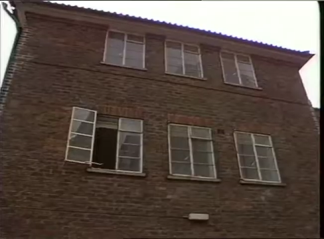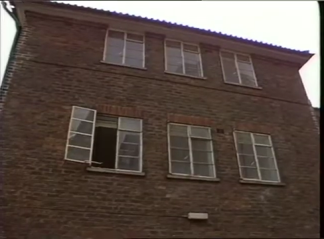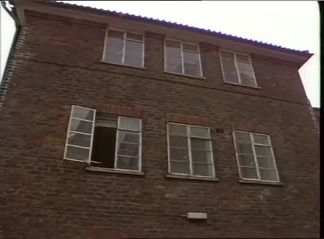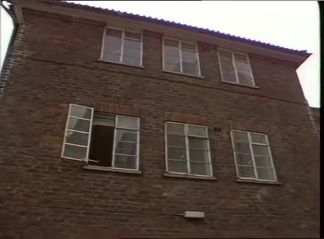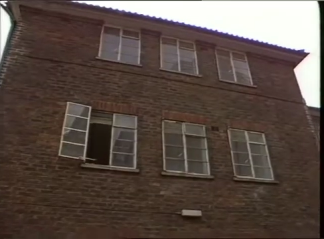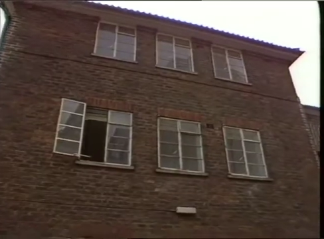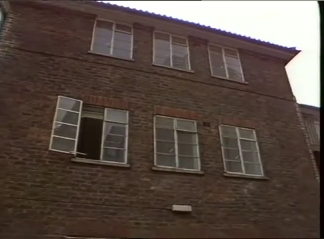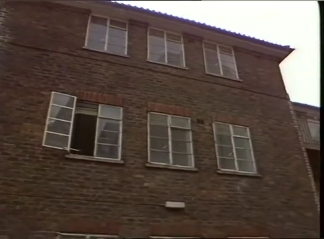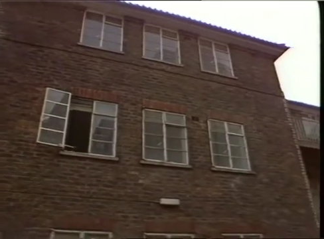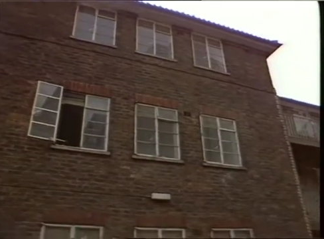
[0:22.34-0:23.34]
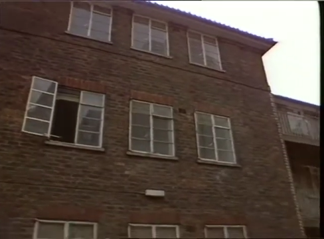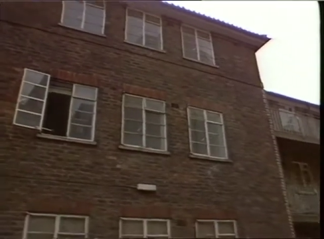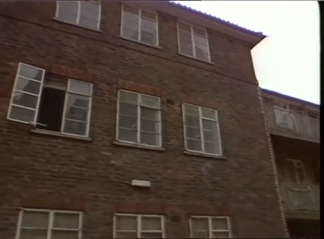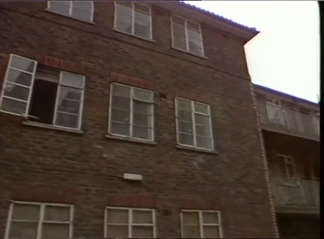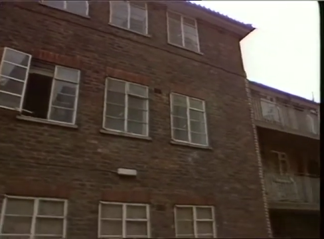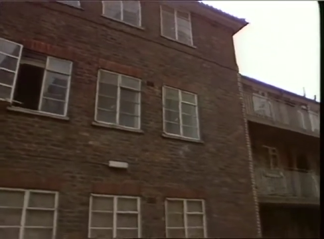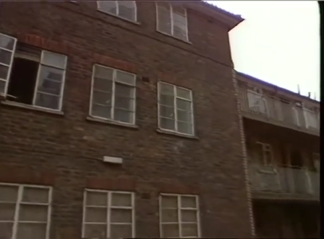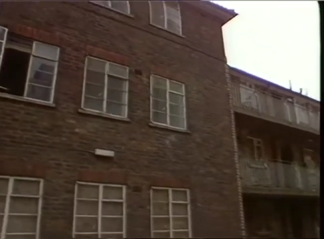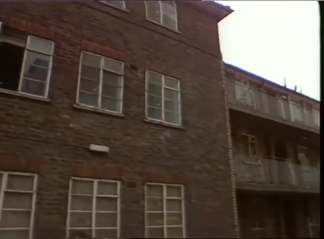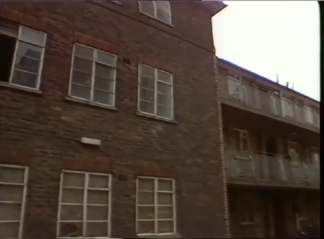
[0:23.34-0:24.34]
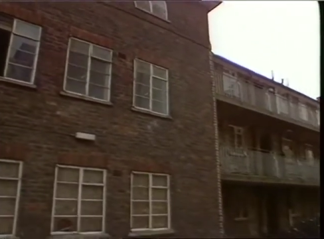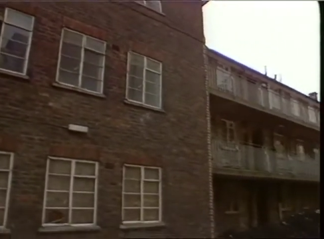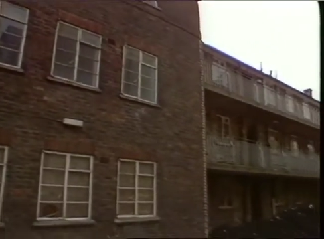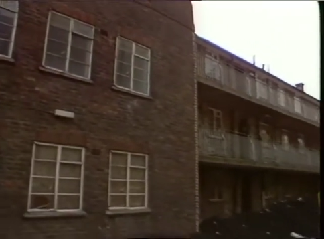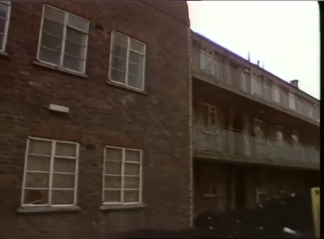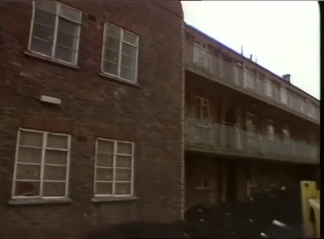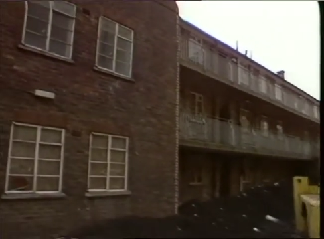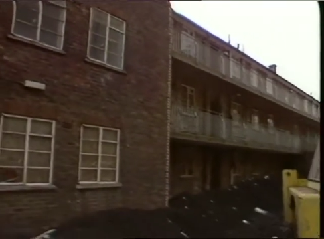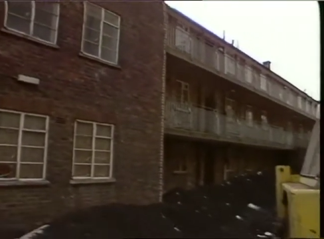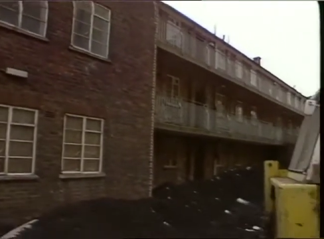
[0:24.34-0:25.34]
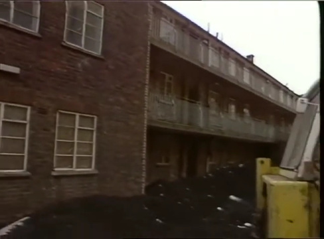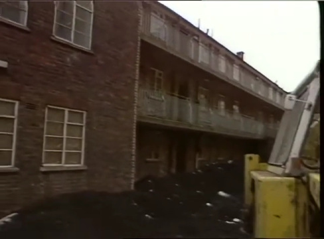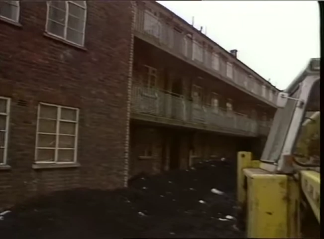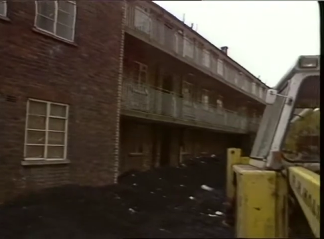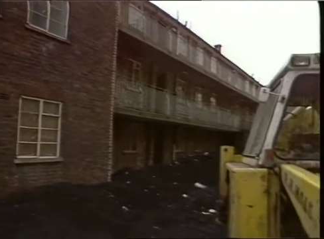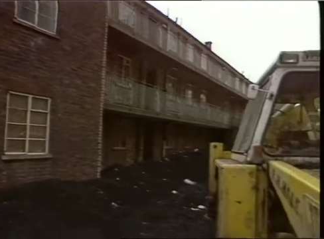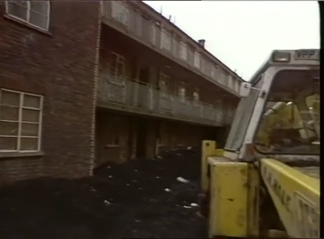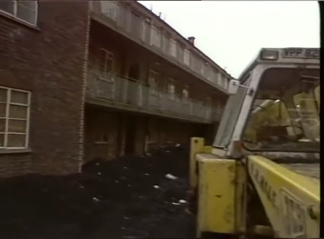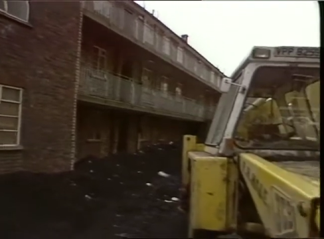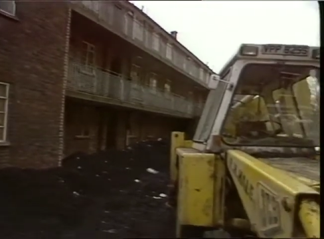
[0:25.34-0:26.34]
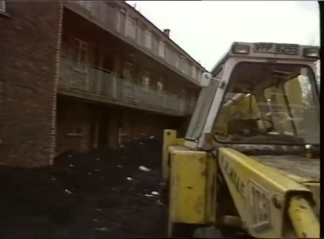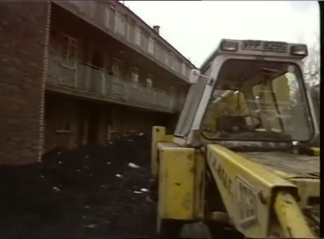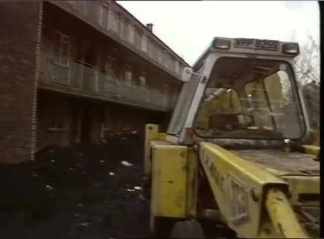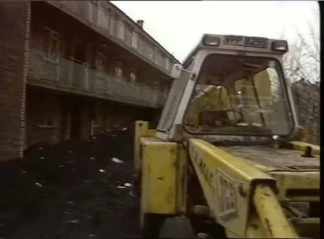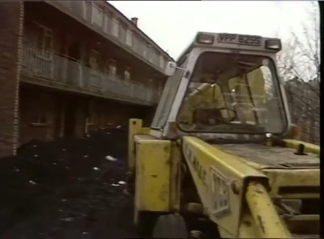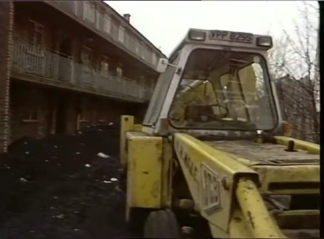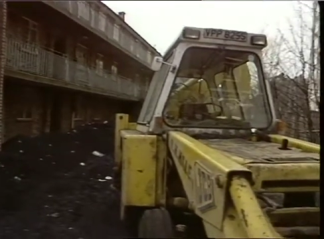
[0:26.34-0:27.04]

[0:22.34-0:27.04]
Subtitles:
Nobody's mouth can be seen.